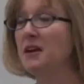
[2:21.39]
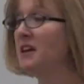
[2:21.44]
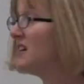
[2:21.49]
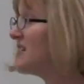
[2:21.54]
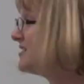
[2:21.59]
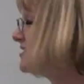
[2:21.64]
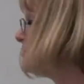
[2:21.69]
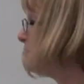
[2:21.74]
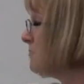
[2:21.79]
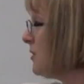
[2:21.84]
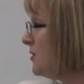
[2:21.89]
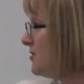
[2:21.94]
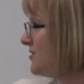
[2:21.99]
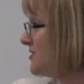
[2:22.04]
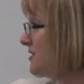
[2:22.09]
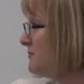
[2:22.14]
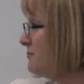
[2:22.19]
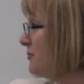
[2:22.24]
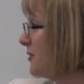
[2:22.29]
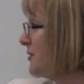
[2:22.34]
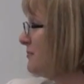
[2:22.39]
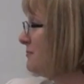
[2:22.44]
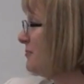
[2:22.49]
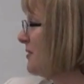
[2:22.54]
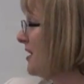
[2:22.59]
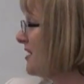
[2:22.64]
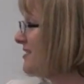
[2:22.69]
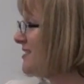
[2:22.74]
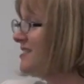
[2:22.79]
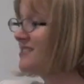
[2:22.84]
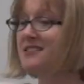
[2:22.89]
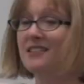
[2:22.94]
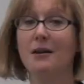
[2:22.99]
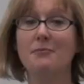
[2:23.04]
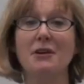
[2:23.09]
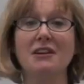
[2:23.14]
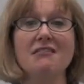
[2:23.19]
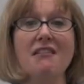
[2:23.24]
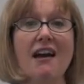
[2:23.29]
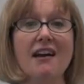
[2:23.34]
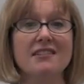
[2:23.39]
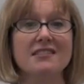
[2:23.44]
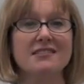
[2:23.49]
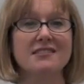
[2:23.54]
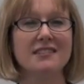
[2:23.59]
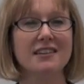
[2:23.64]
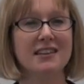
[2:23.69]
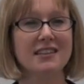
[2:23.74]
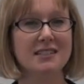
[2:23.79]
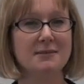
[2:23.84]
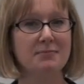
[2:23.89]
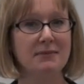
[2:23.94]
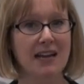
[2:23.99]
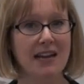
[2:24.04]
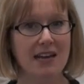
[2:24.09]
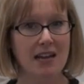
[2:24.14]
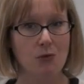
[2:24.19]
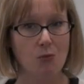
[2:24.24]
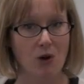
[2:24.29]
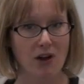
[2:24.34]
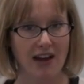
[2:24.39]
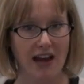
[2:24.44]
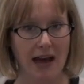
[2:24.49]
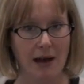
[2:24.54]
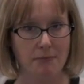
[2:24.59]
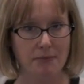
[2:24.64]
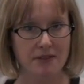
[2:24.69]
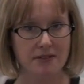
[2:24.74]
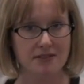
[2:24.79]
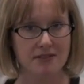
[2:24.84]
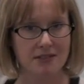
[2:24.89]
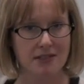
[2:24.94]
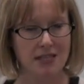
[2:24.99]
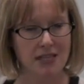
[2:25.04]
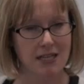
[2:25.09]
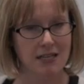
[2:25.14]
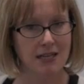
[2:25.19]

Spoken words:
because the most important part is coming next, explaining what happened.